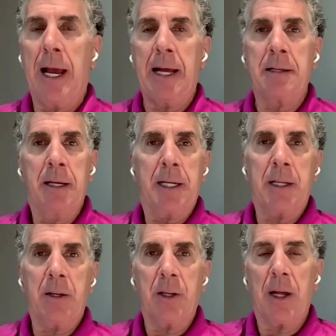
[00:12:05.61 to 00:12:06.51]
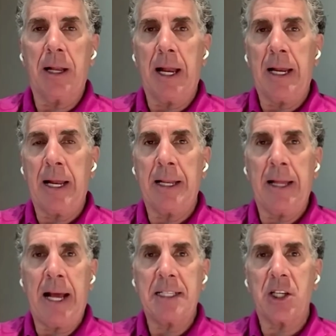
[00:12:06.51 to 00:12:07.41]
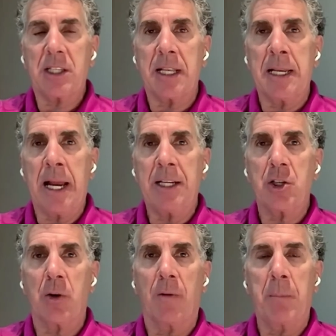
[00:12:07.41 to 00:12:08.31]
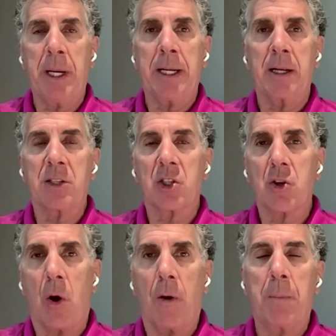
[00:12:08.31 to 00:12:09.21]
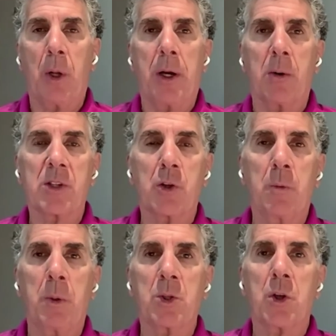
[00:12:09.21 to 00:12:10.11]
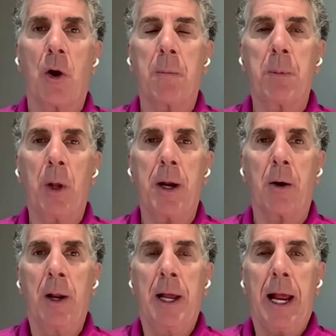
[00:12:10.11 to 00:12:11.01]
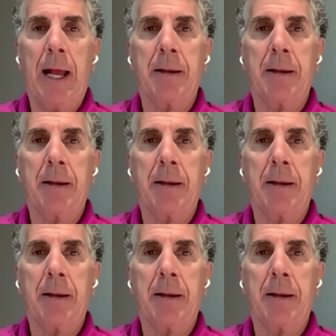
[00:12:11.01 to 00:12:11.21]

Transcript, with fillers: And, and and that's just the nature of being a star player, a superstar player.